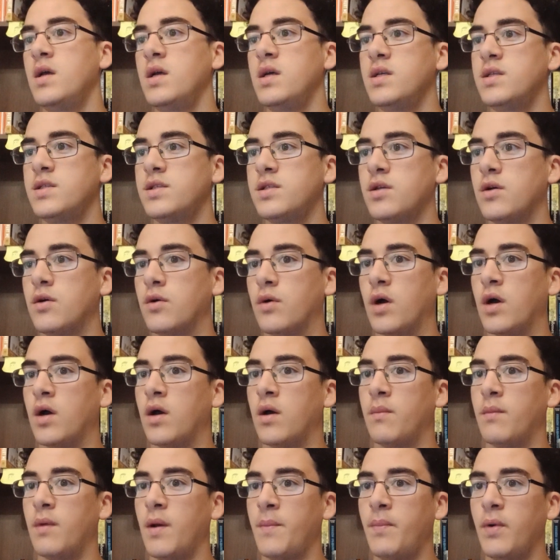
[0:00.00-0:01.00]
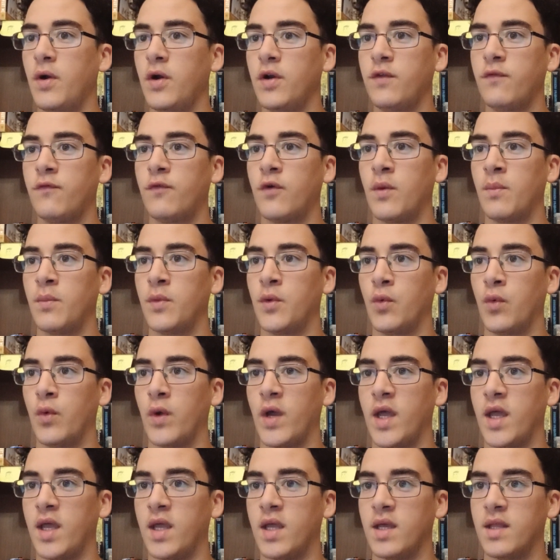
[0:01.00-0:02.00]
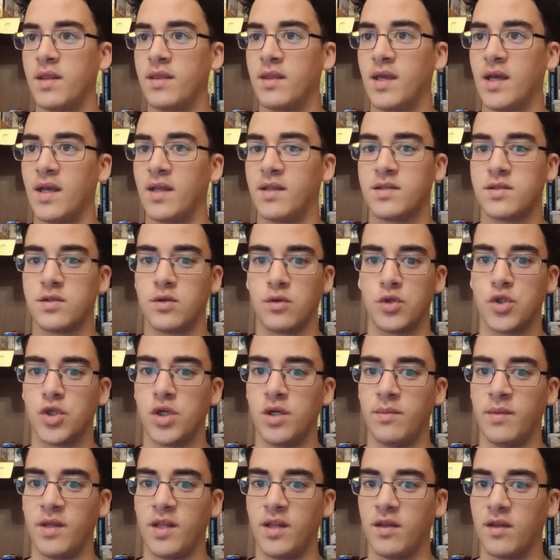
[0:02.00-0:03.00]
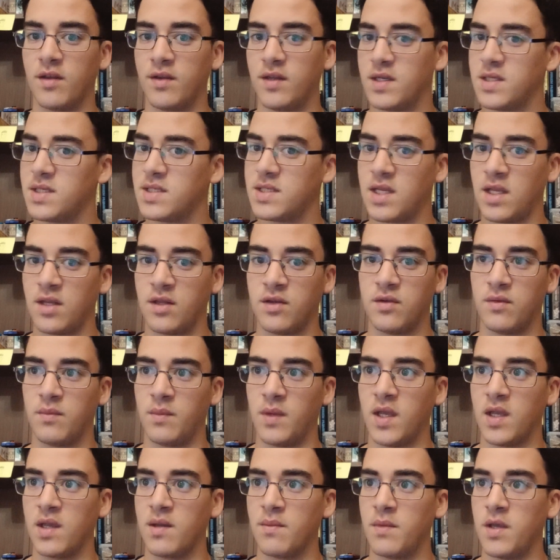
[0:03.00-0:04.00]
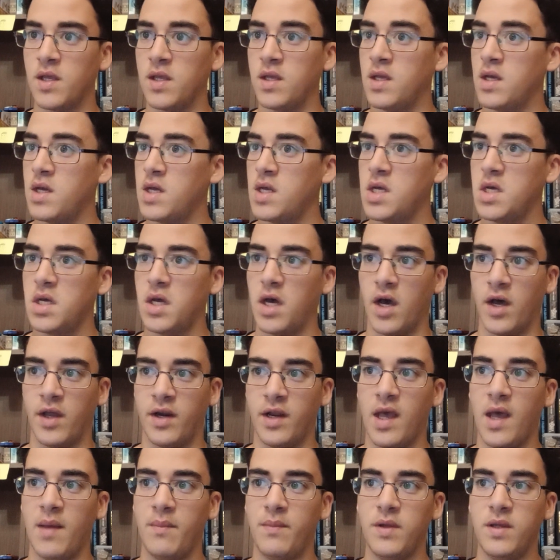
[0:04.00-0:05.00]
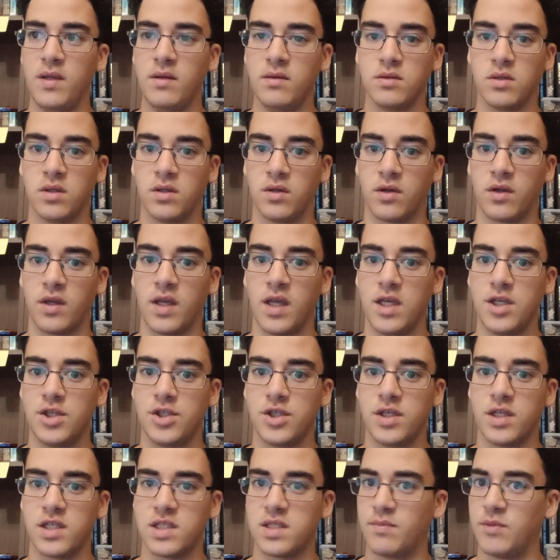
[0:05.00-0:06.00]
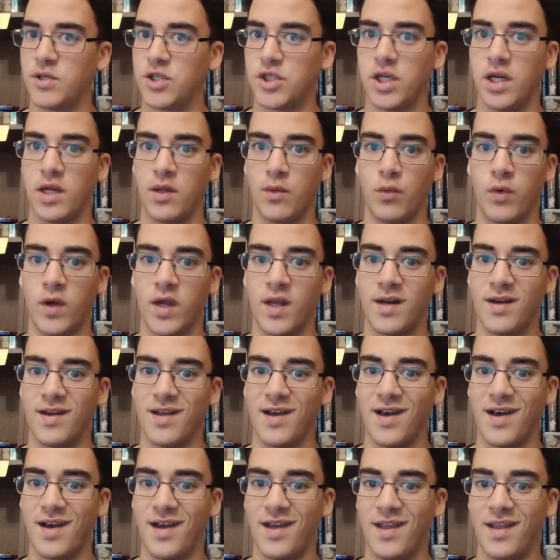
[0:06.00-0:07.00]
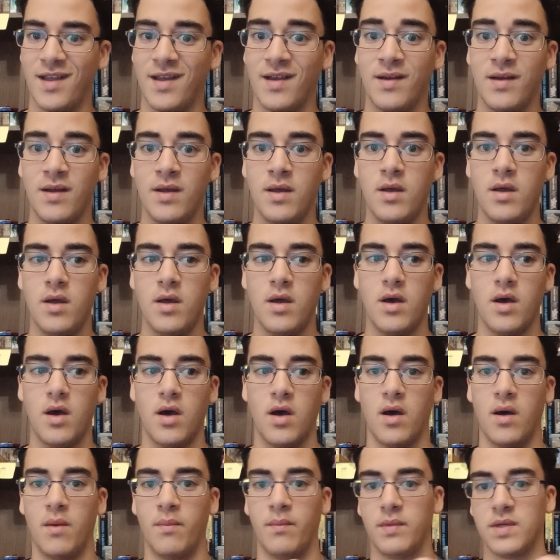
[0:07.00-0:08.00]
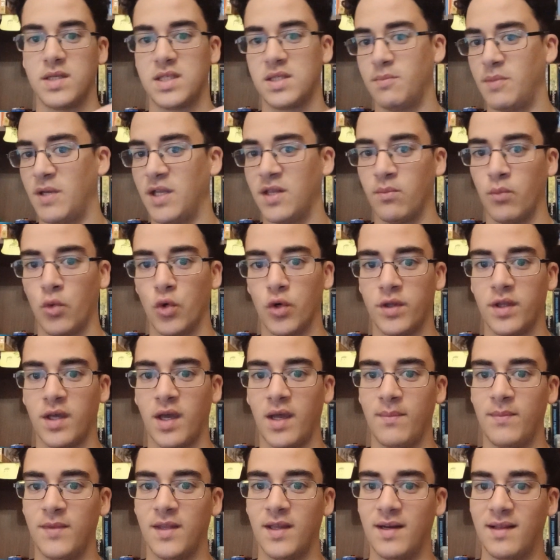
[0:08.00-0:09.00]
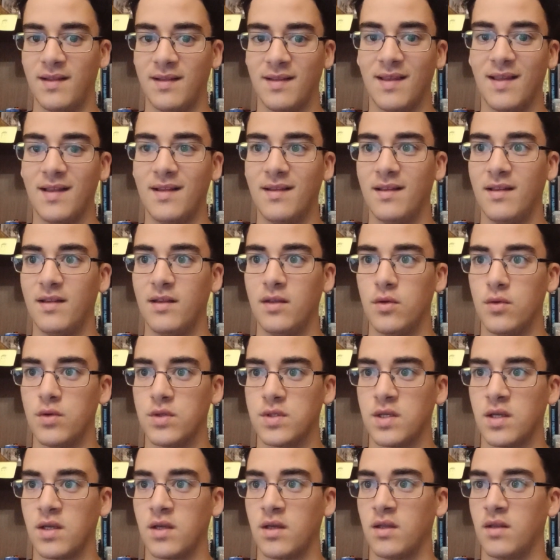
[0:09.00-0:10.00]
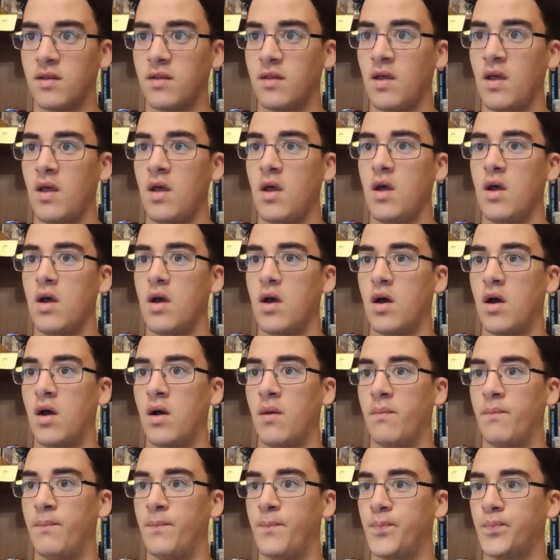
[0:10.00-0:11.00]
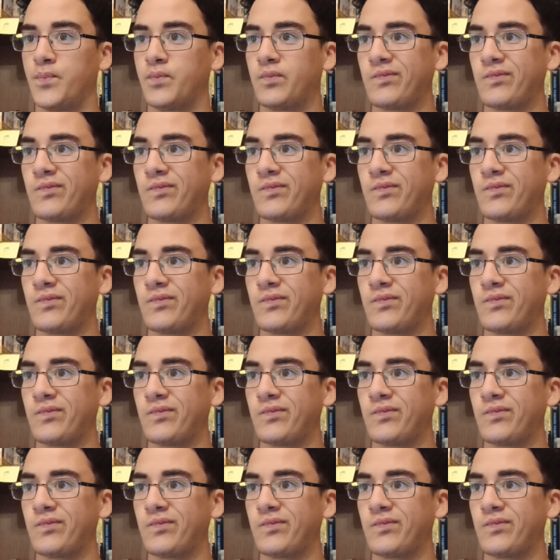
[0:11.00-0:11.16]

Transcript: So, apart from the way that social media does tend to make me unhappy on occasion, especially when I spend more time than intended using it, um,